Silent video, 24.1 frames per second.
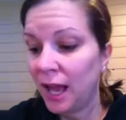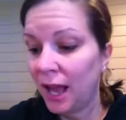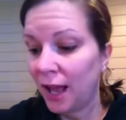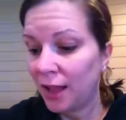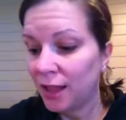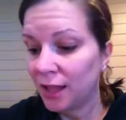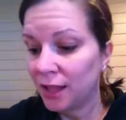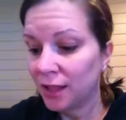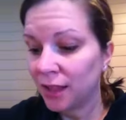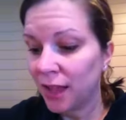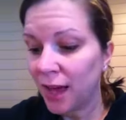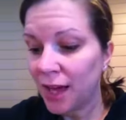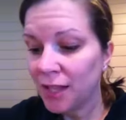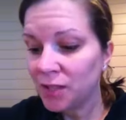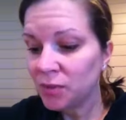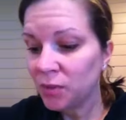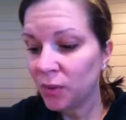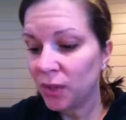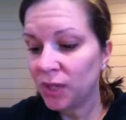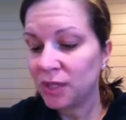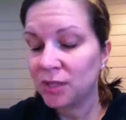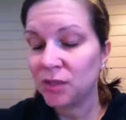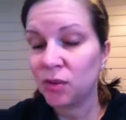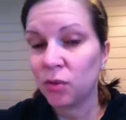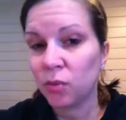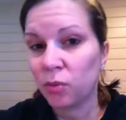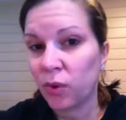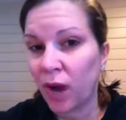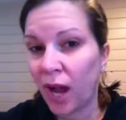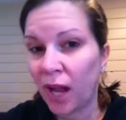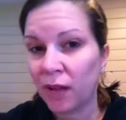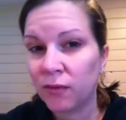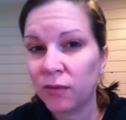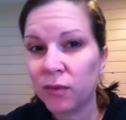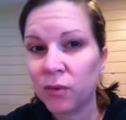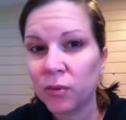And the last one is the
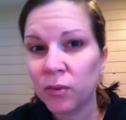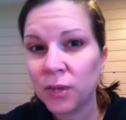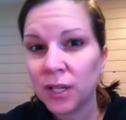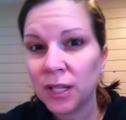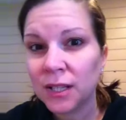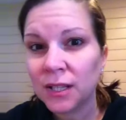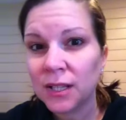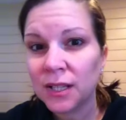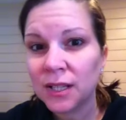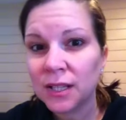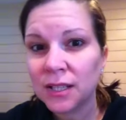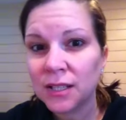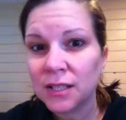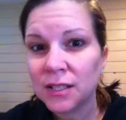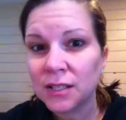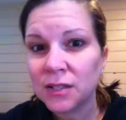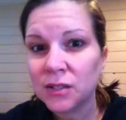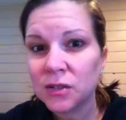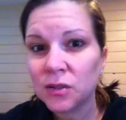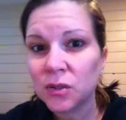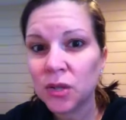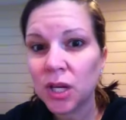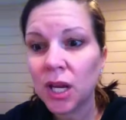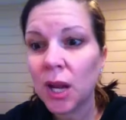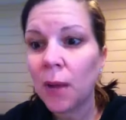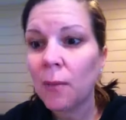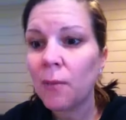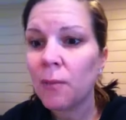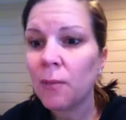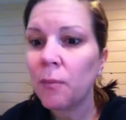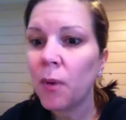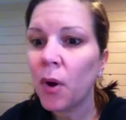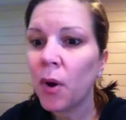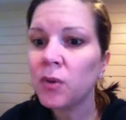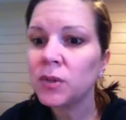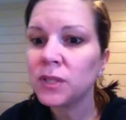rivalry in the industry.
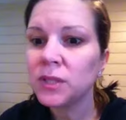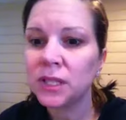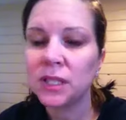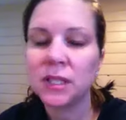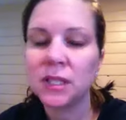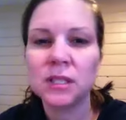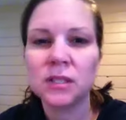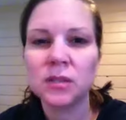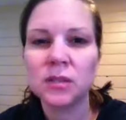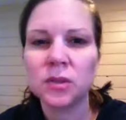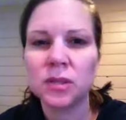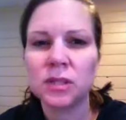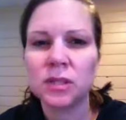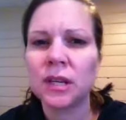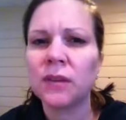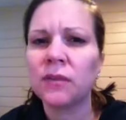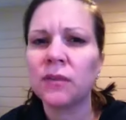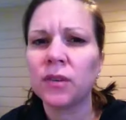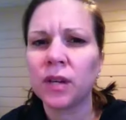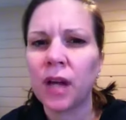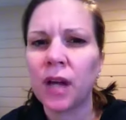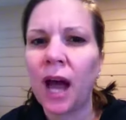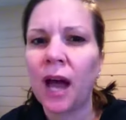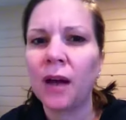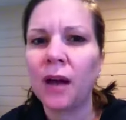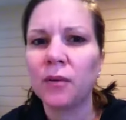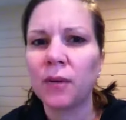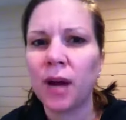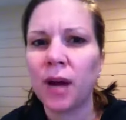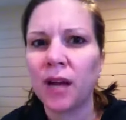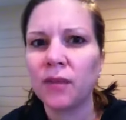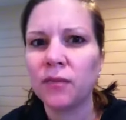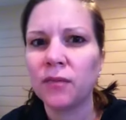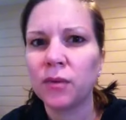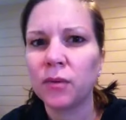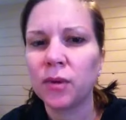Most industries have high
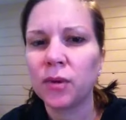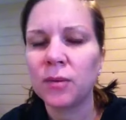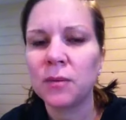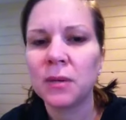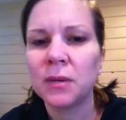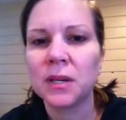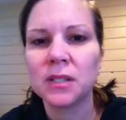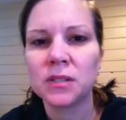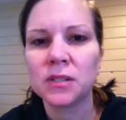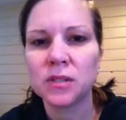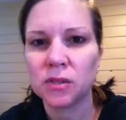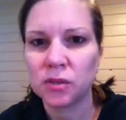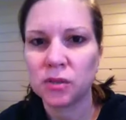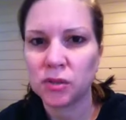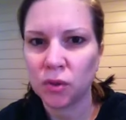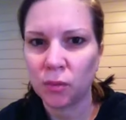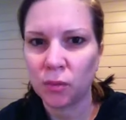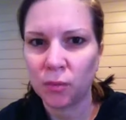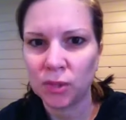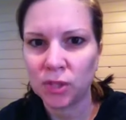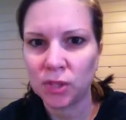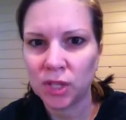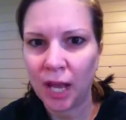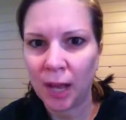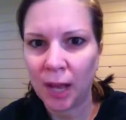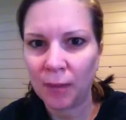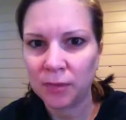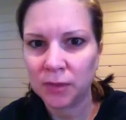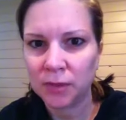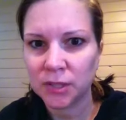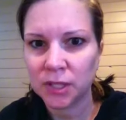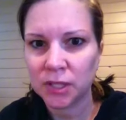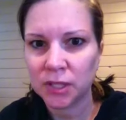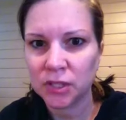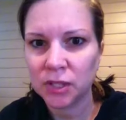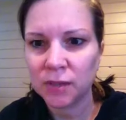rivalry because there's so much
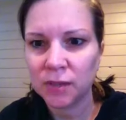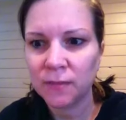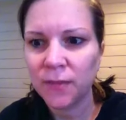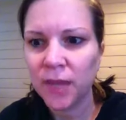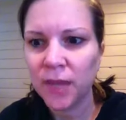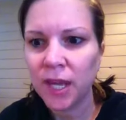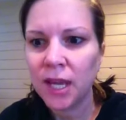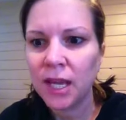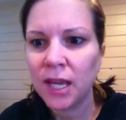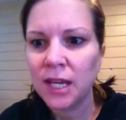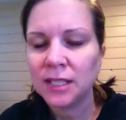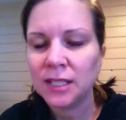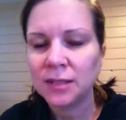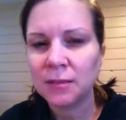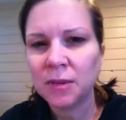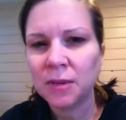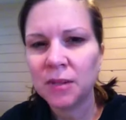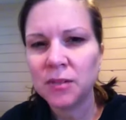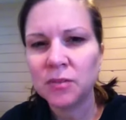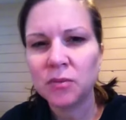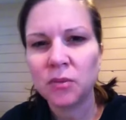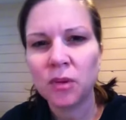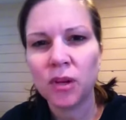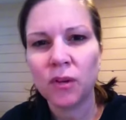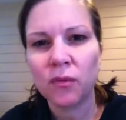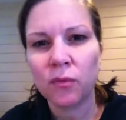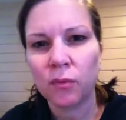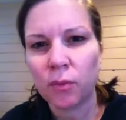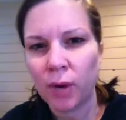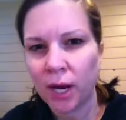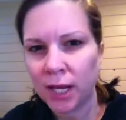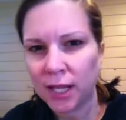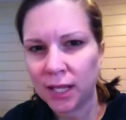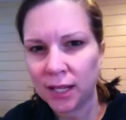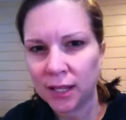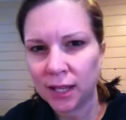competition. Sometimes when you have
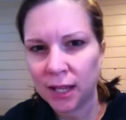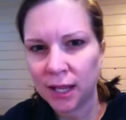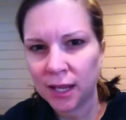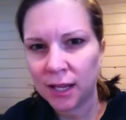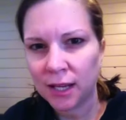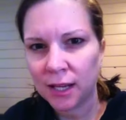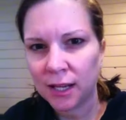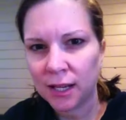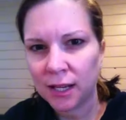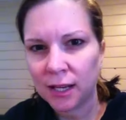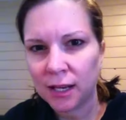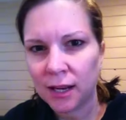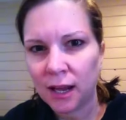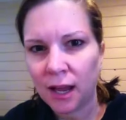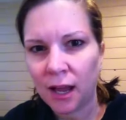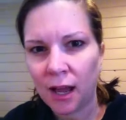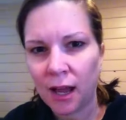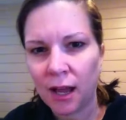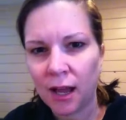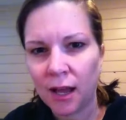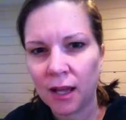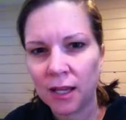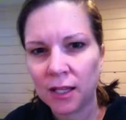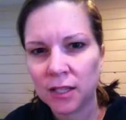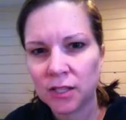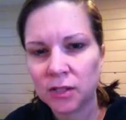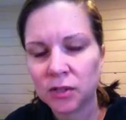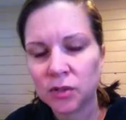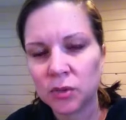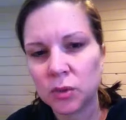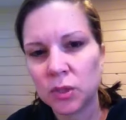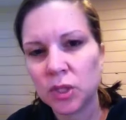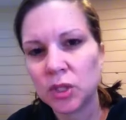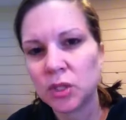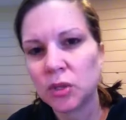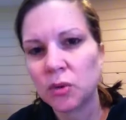regulated
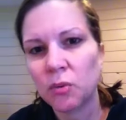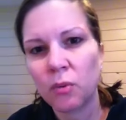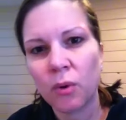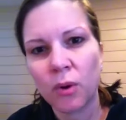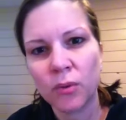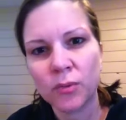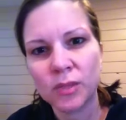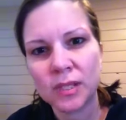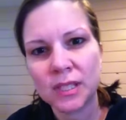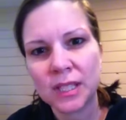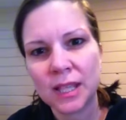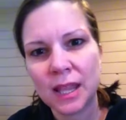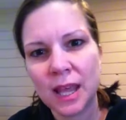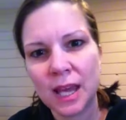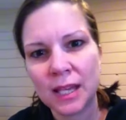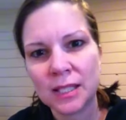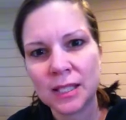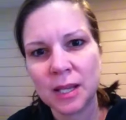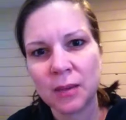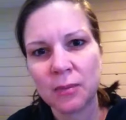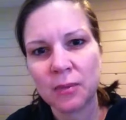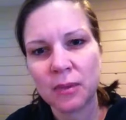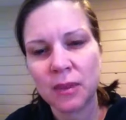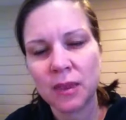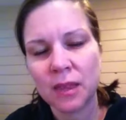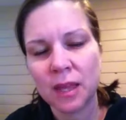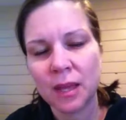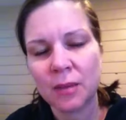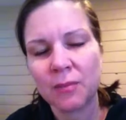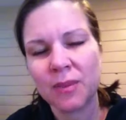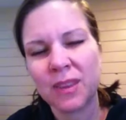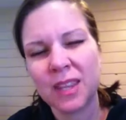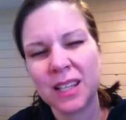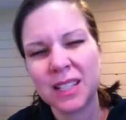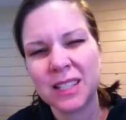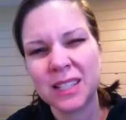industries, you won't see that type of thing,
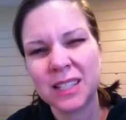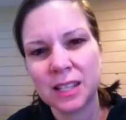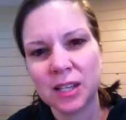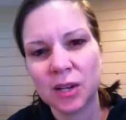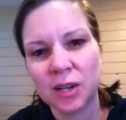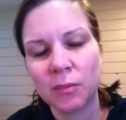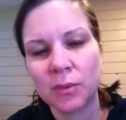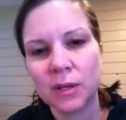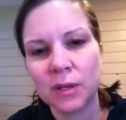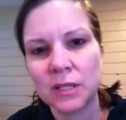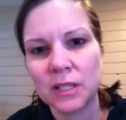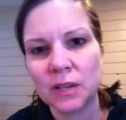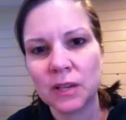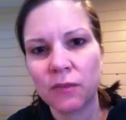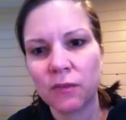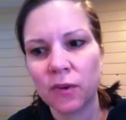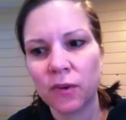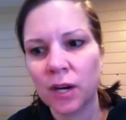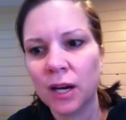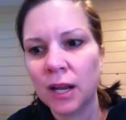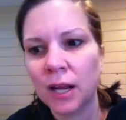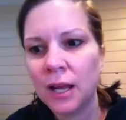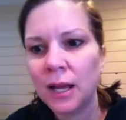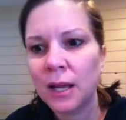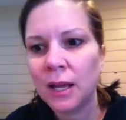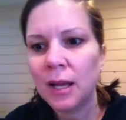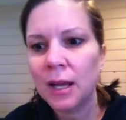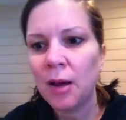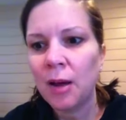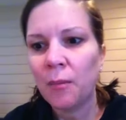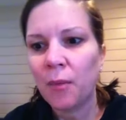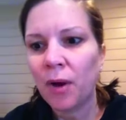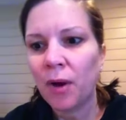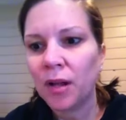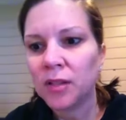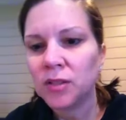but that's a little bit different.
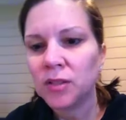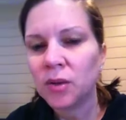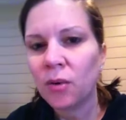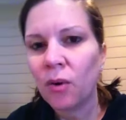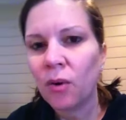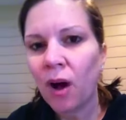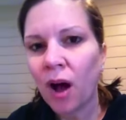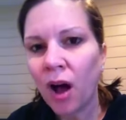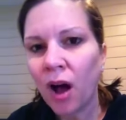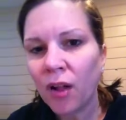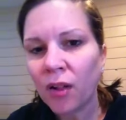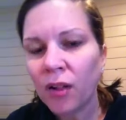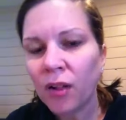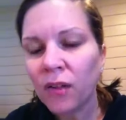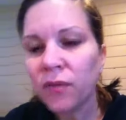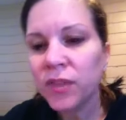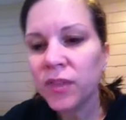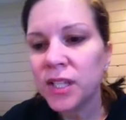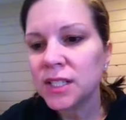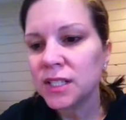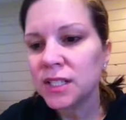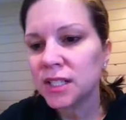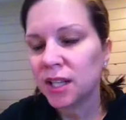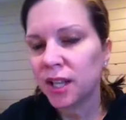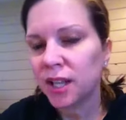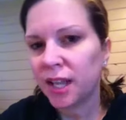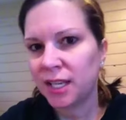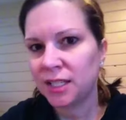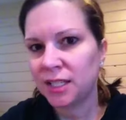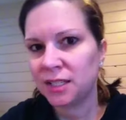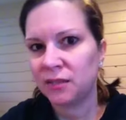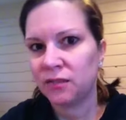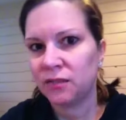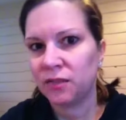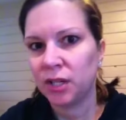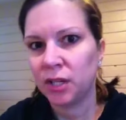But so all of these
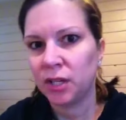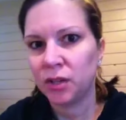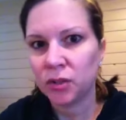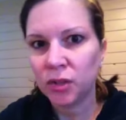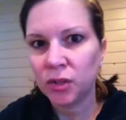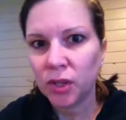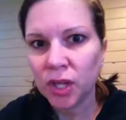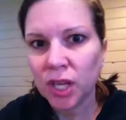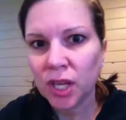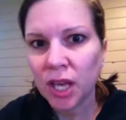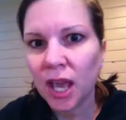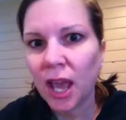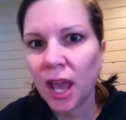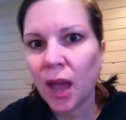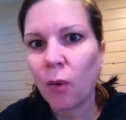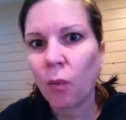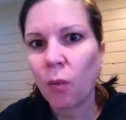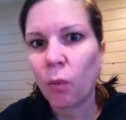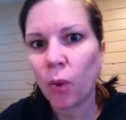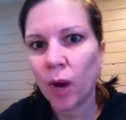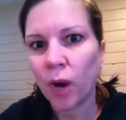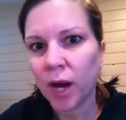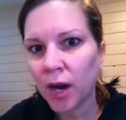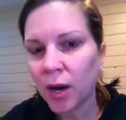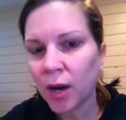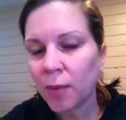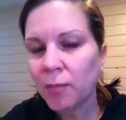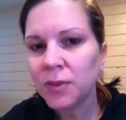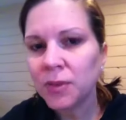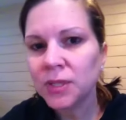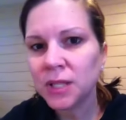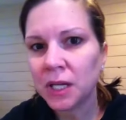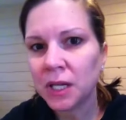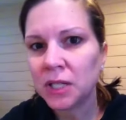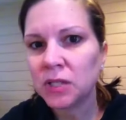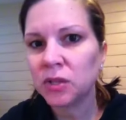collectively, you're looking at where
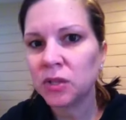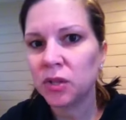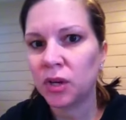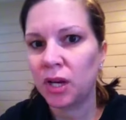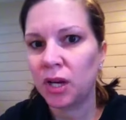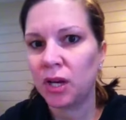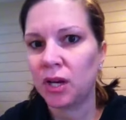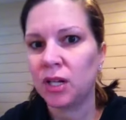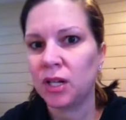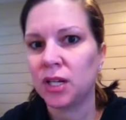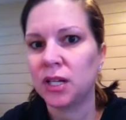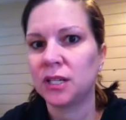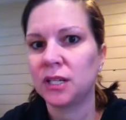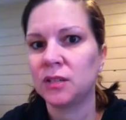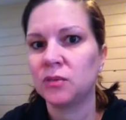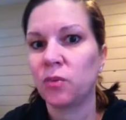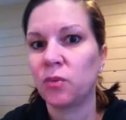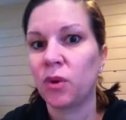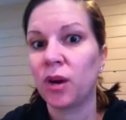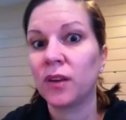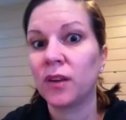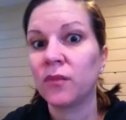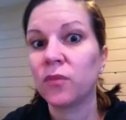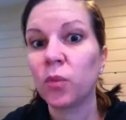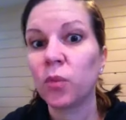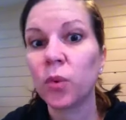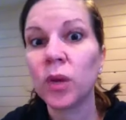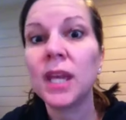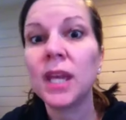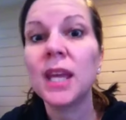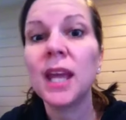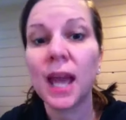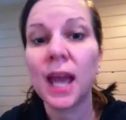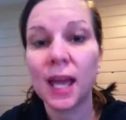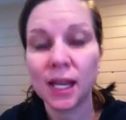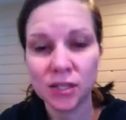potential areas where if
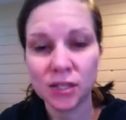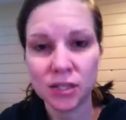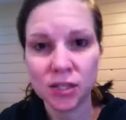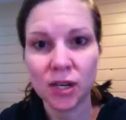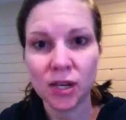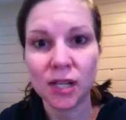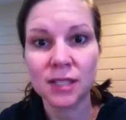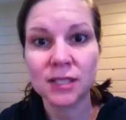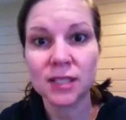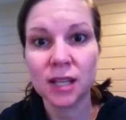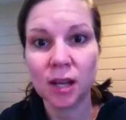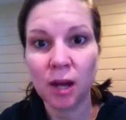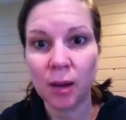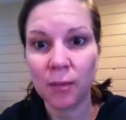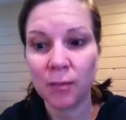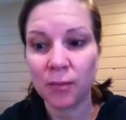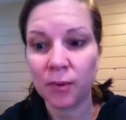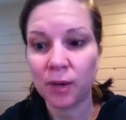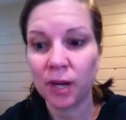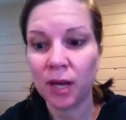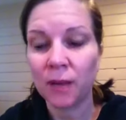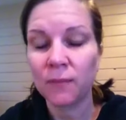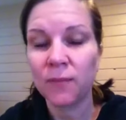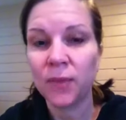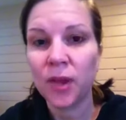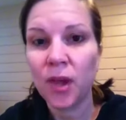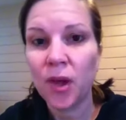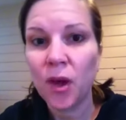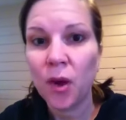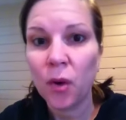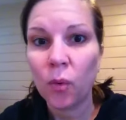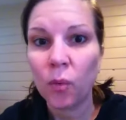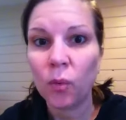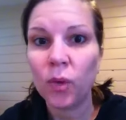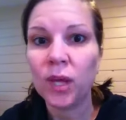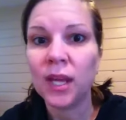we enter as a company,
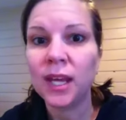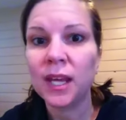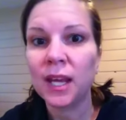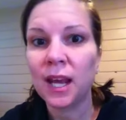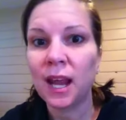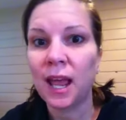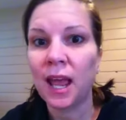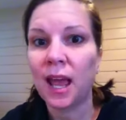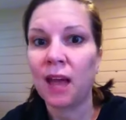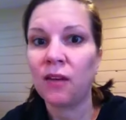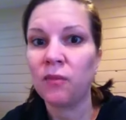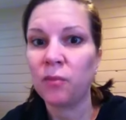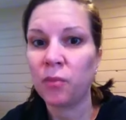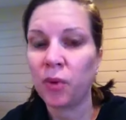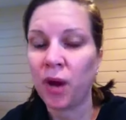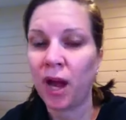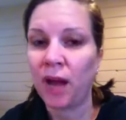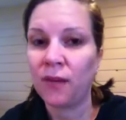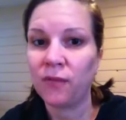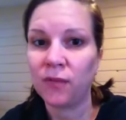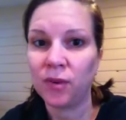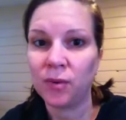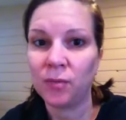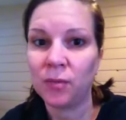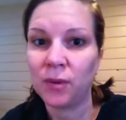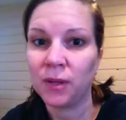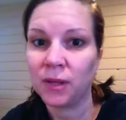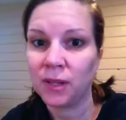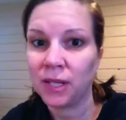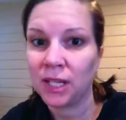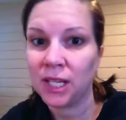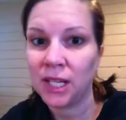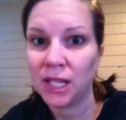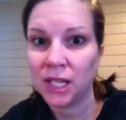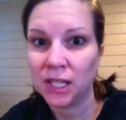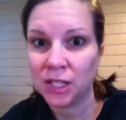we can have
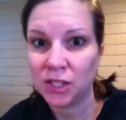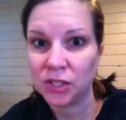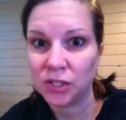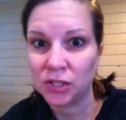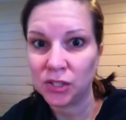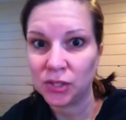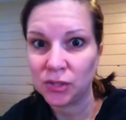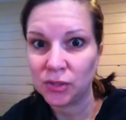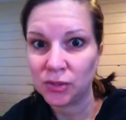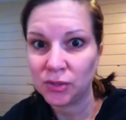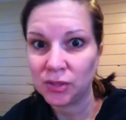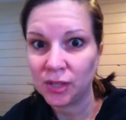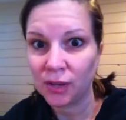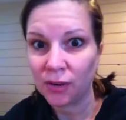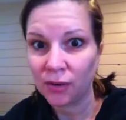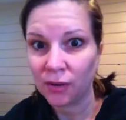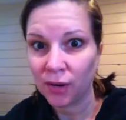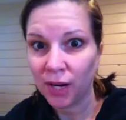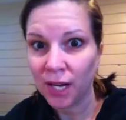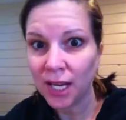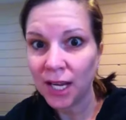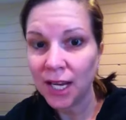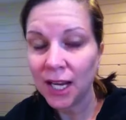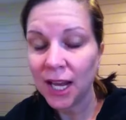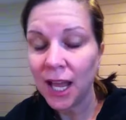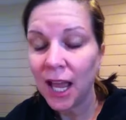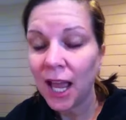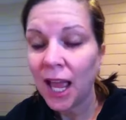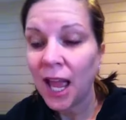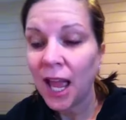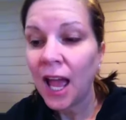profitability issues. All right.